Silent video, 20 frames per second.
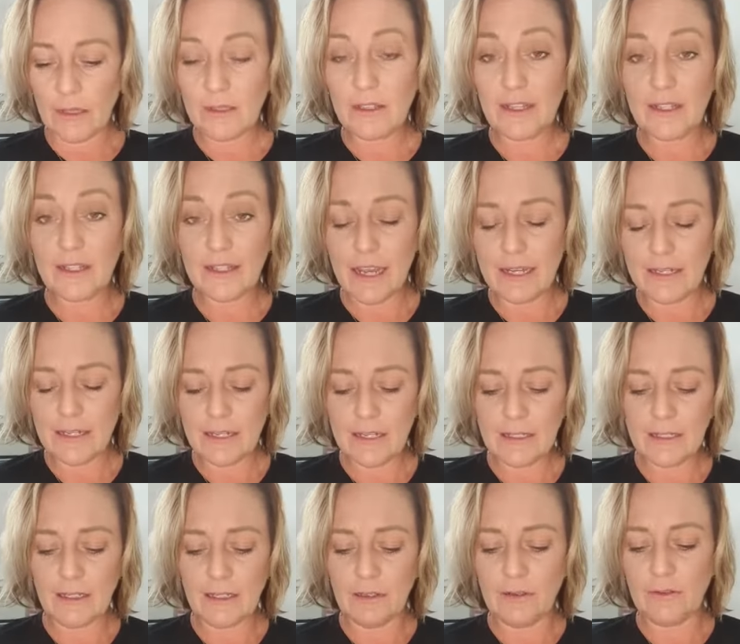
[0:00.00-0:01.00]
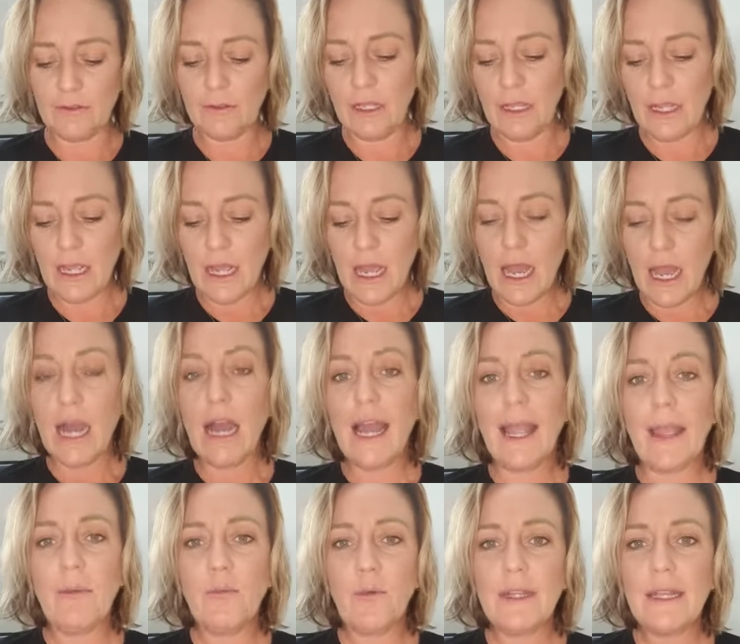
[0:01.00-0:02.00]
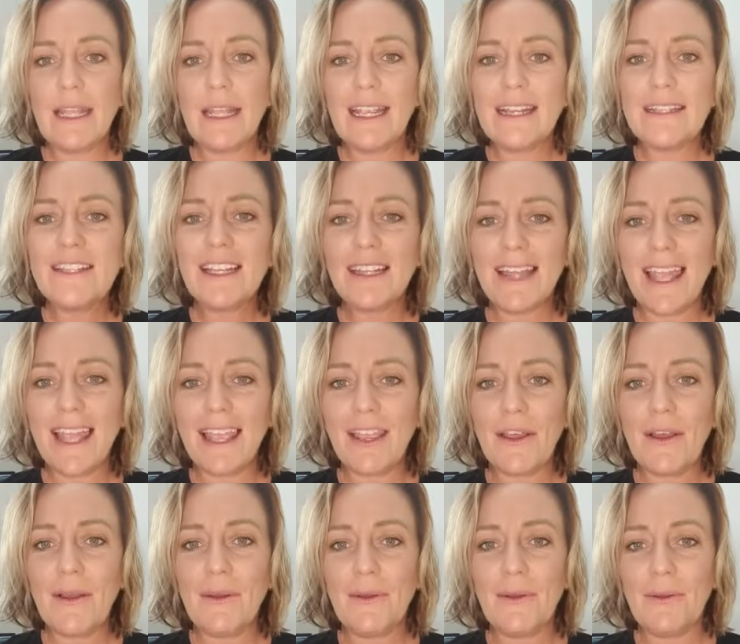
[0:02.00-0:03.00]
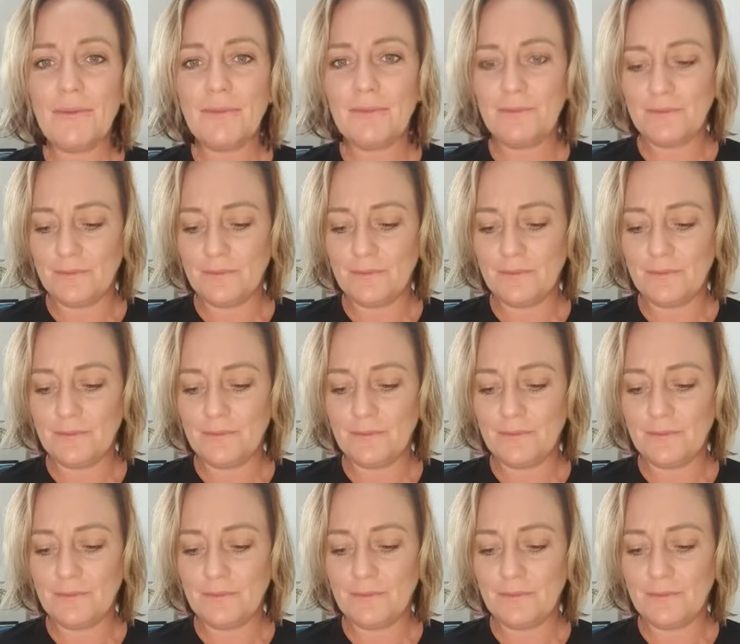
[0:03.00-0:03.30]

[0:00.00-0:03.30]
So say to yourself, I am willing to let go.